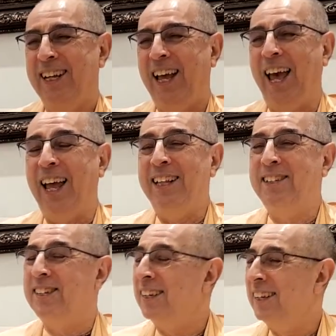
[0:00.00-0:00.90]

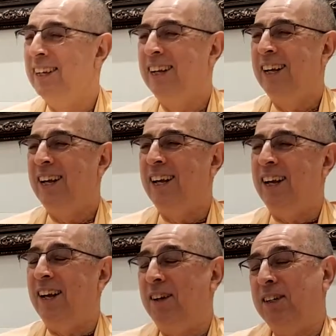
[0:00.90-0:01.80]
And
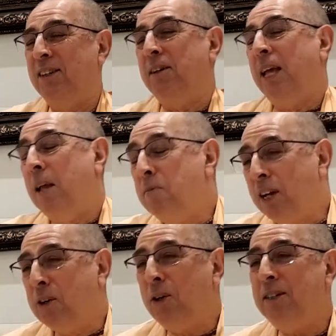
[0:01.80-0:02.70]
in
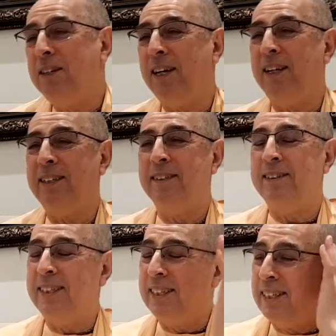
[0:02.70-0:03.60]
Vaikuntha,
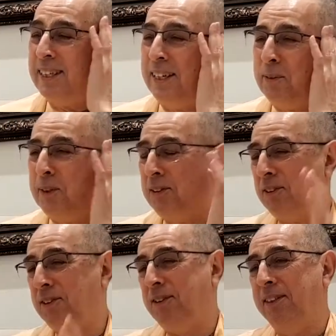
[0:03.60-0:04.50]
it
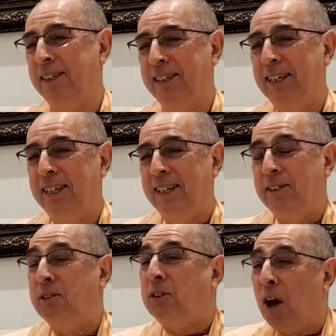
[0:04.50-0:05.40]
was,
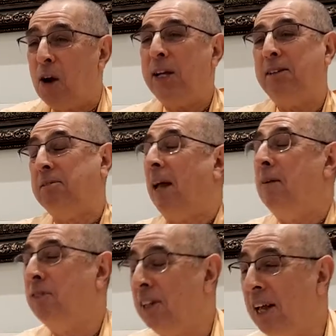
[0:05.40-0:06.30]
sorry, it's time
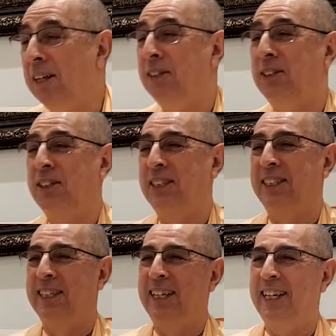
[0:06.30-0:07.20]
for lunch.
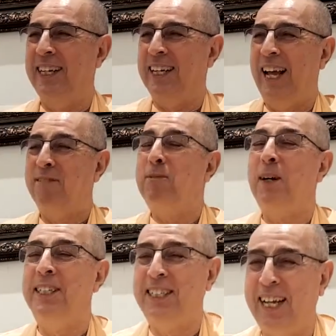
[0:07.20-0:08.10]

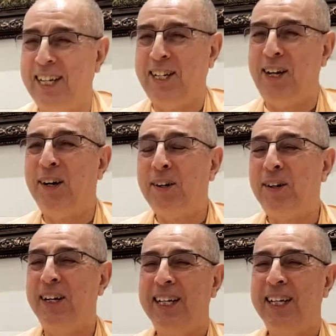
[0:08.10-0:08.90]
Everybody's got to go.